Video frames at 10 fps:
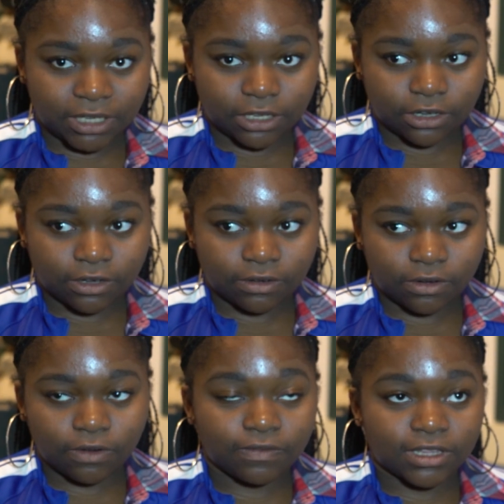here
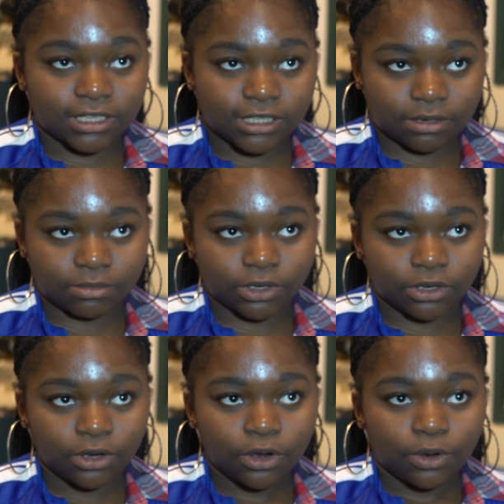over the
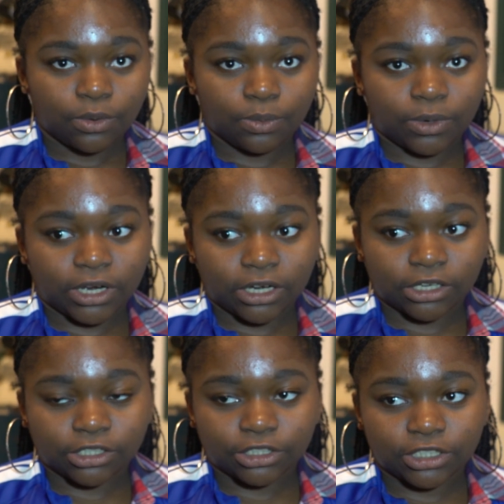summer
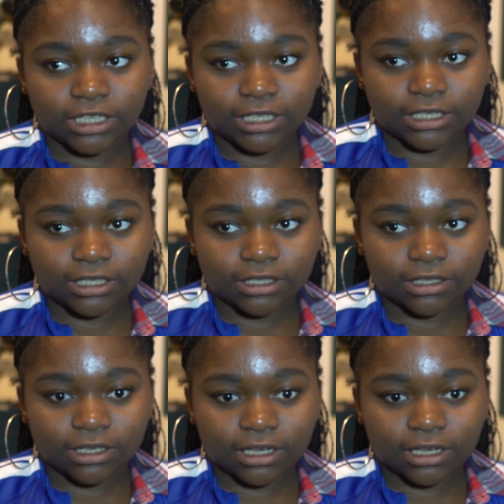where she's